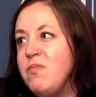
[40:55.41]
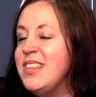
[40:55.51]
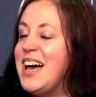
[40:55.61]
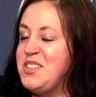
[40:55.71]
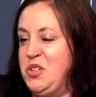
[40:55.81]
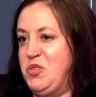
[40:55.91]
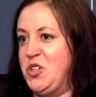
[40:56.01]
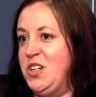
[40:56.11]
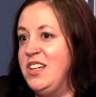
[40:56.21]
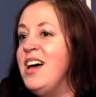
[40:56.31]
less
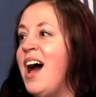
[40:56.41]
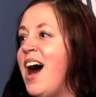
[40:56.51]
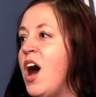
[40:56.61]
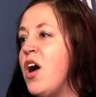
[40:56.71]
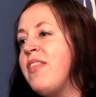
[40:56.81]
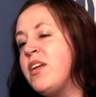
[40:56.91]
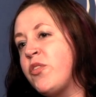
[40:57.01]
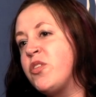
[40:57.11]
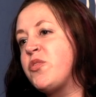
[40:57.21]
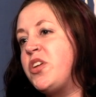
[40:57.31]
neutral. Uh, and then, of
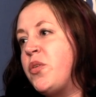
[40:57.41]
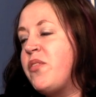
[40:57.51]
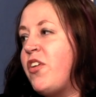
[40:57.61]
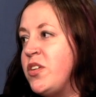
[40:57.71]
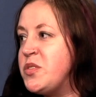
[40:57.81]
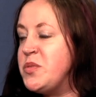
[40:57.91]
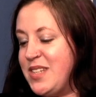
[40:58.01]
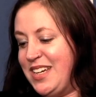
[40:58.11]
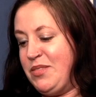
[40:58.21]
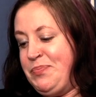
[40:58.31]
course, you know, we've also
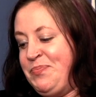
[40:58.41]
seen,